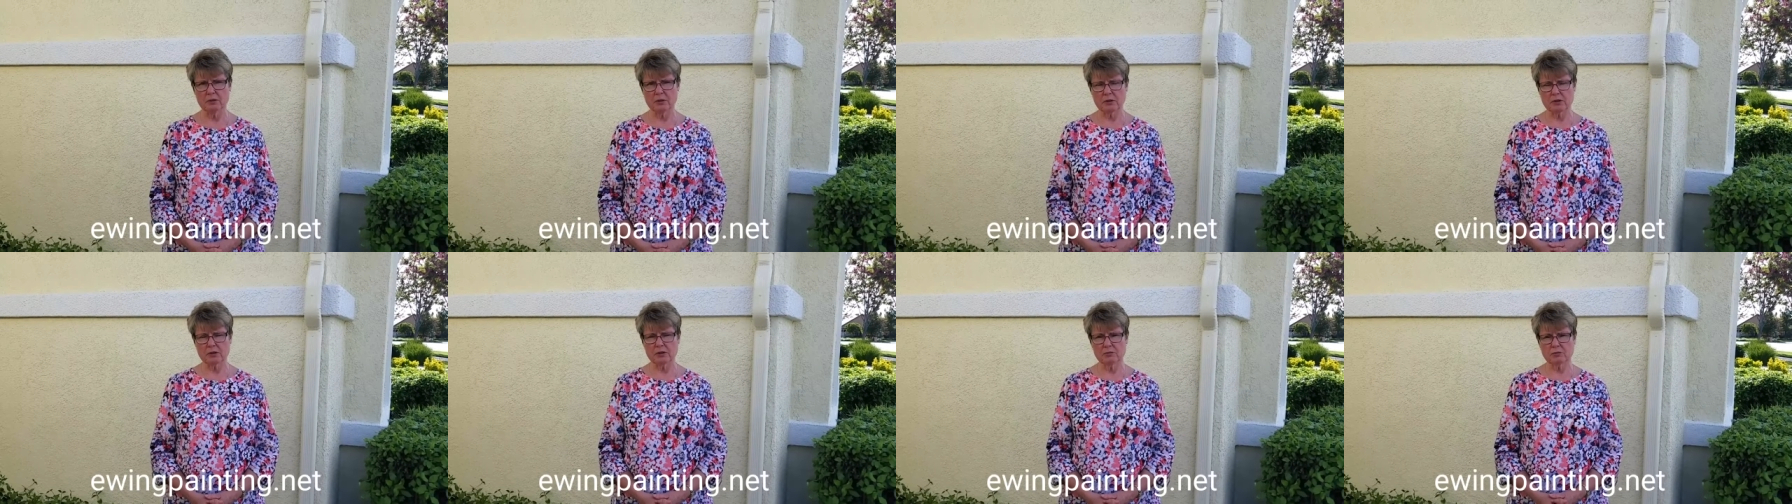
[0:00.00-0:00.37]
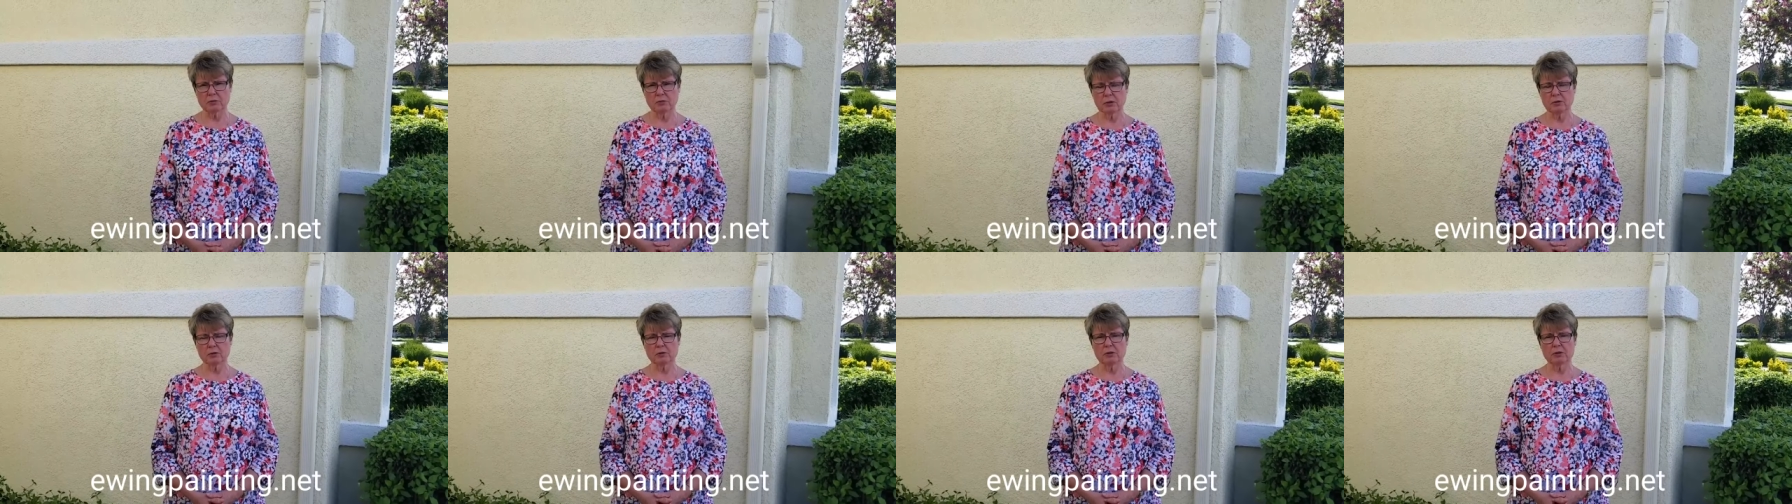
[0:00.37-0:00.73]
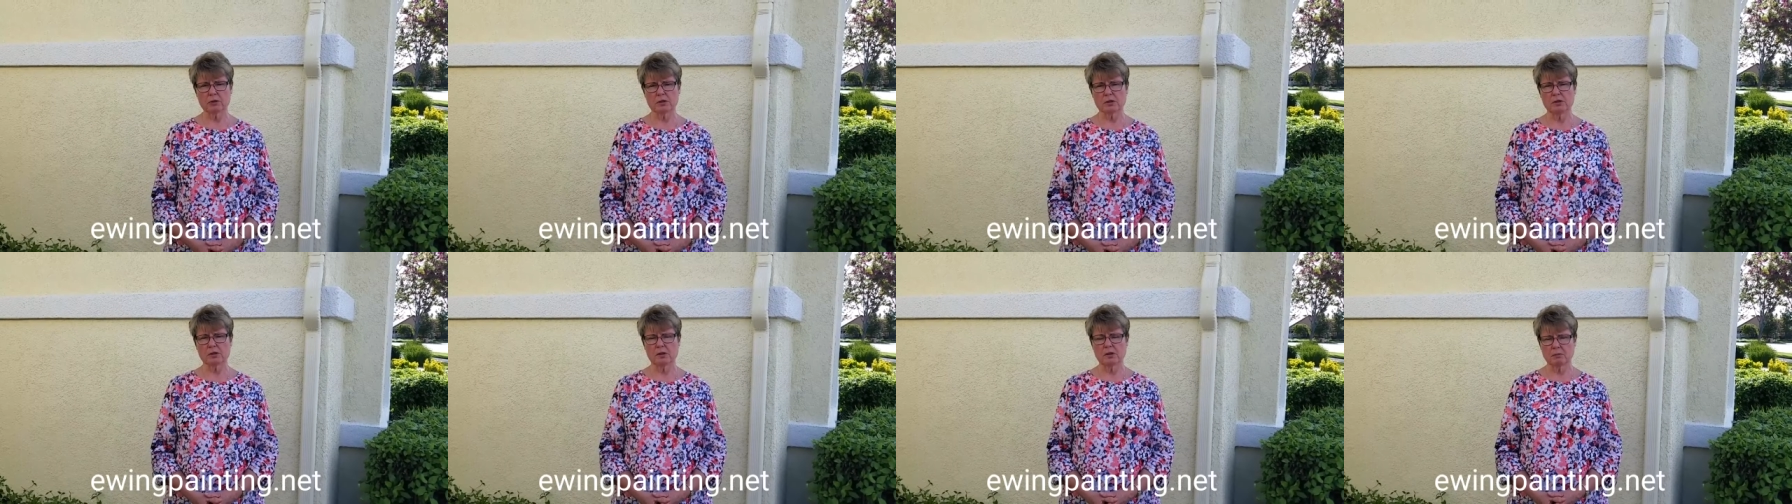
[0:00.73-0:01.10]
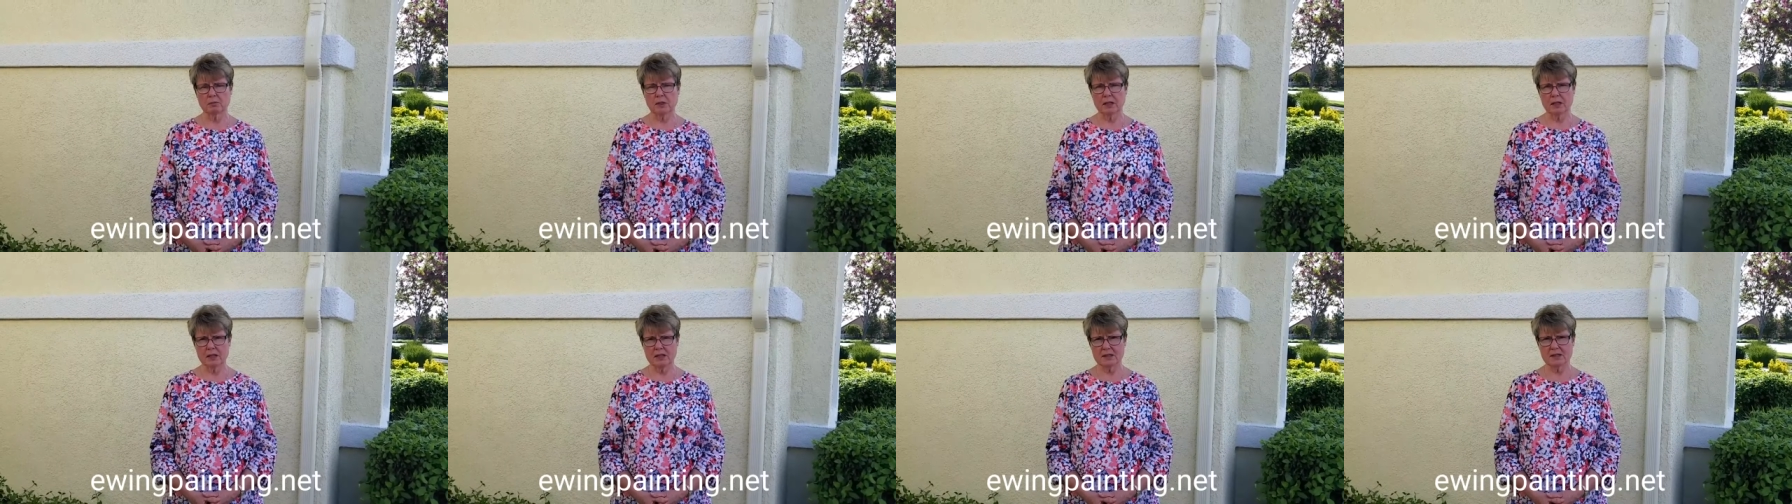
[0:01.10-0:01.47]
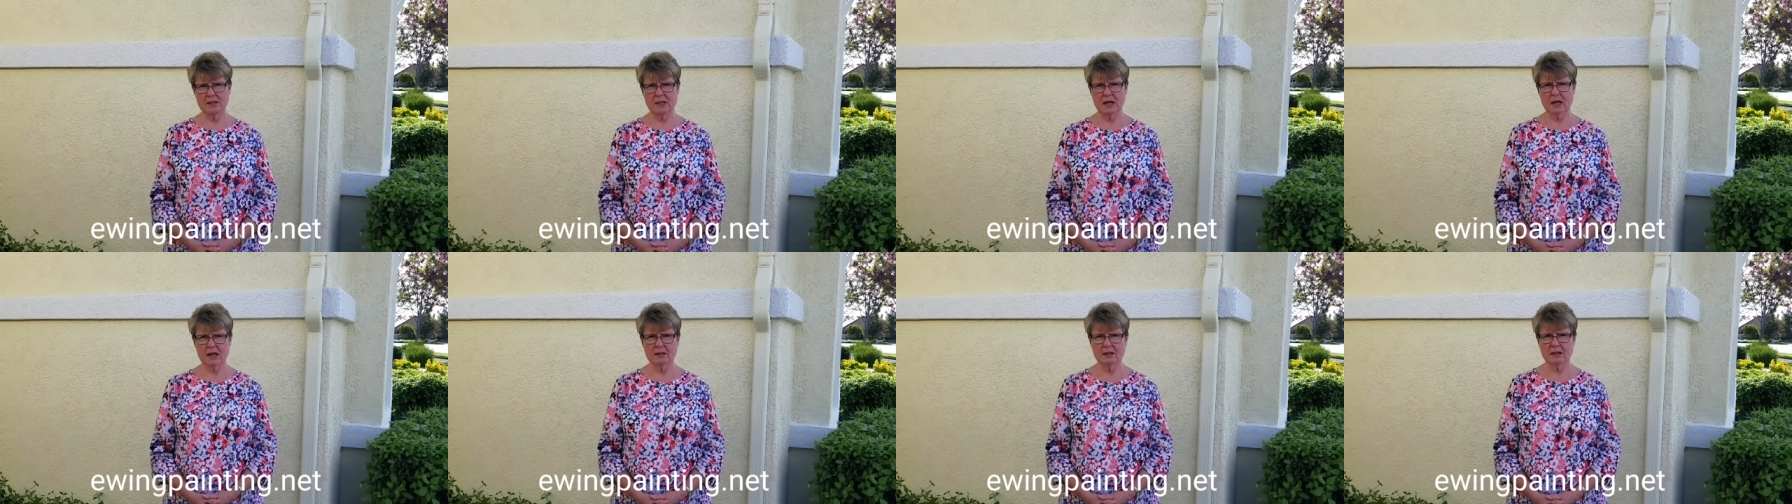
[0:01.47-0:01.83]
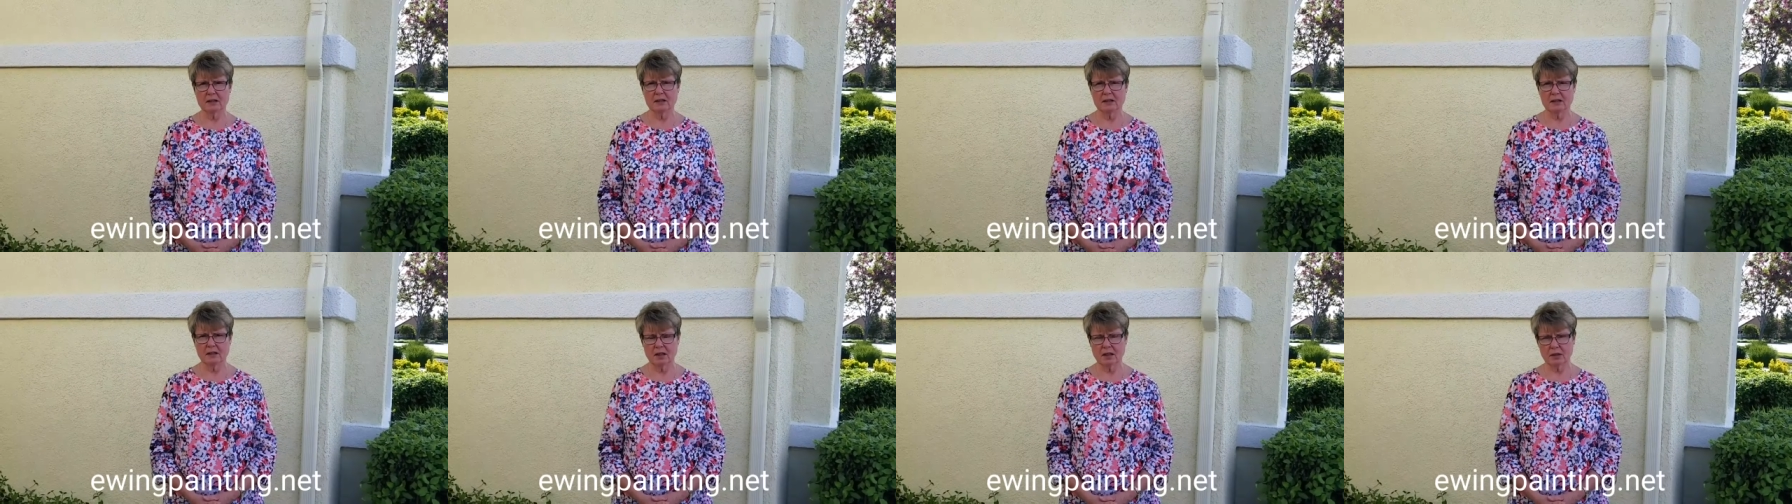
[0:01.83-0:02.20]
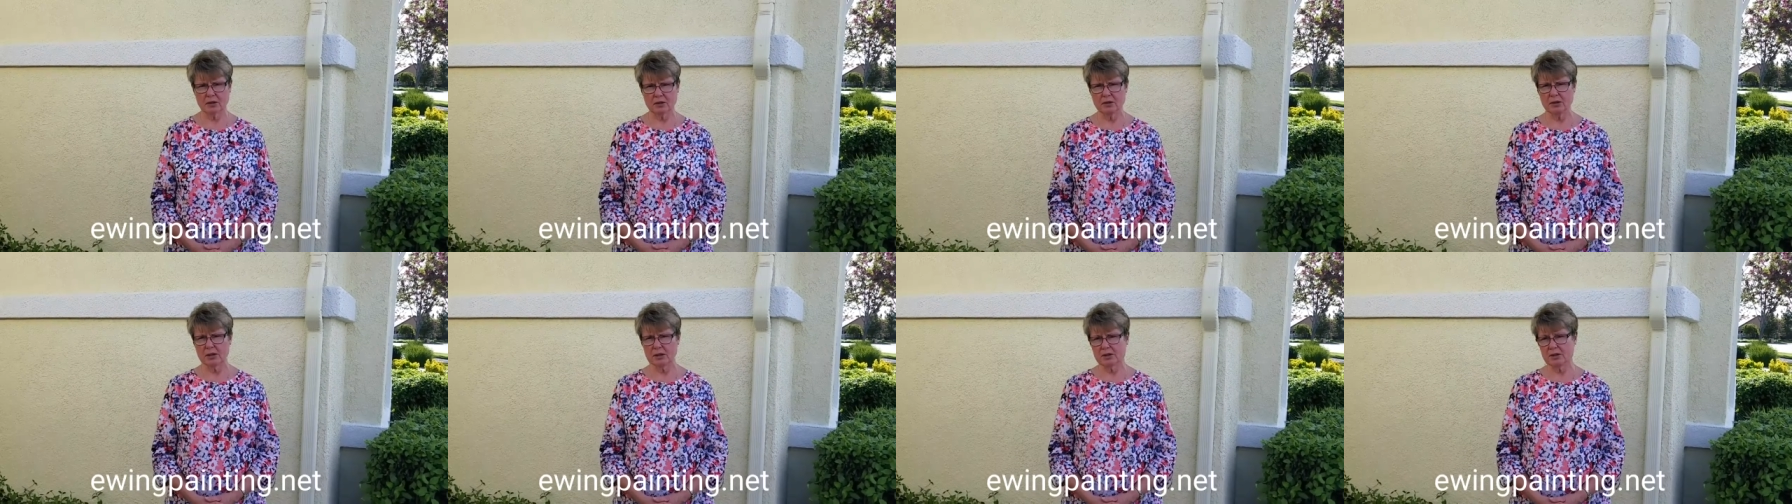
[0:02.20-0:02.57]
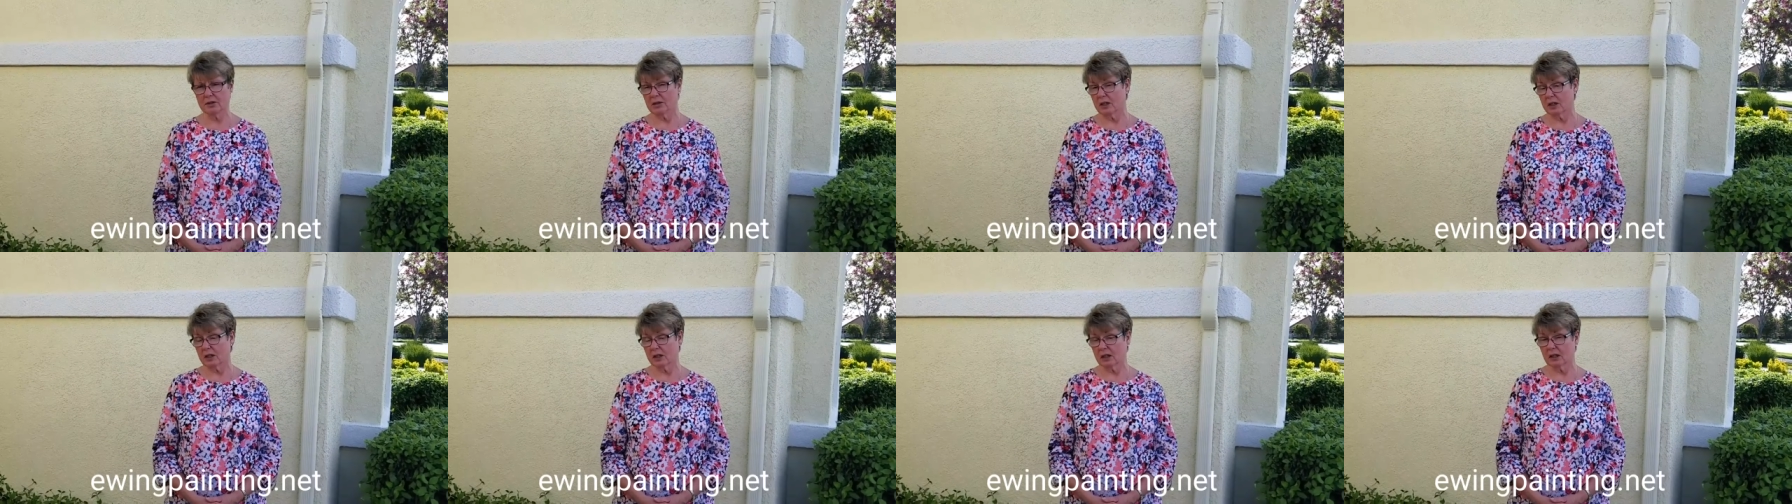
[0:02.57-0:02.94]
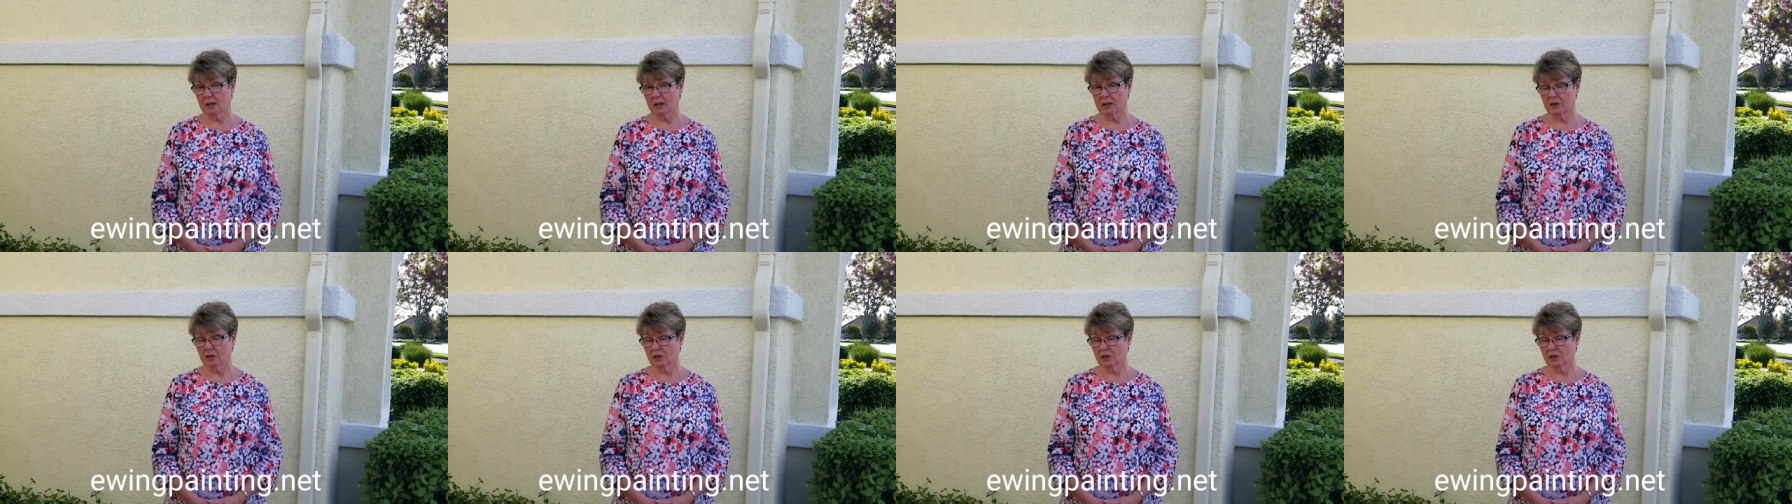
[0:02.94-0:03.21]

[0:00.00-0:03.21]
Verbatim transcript: which we were just amazed at that not only do they